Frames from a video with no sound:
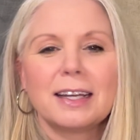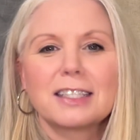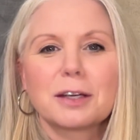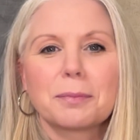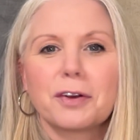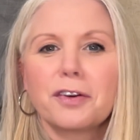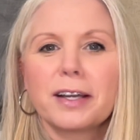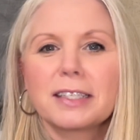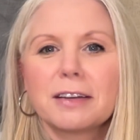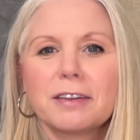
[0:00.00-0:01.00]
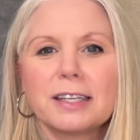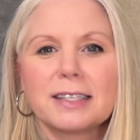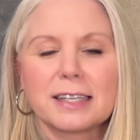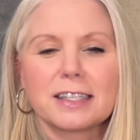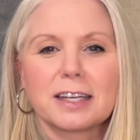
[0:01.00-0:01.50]
it's a productivity
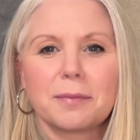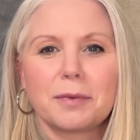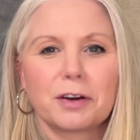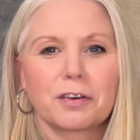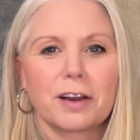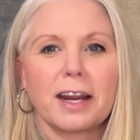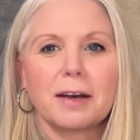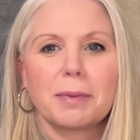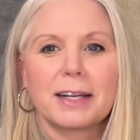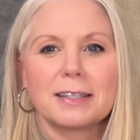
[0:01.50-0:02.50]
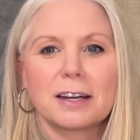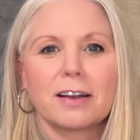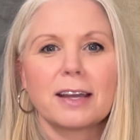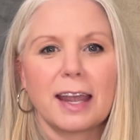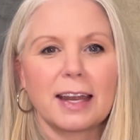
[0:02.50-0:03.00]
system created by
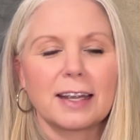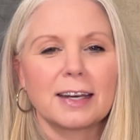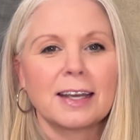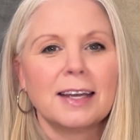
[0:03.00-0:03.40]
Sarah Cannon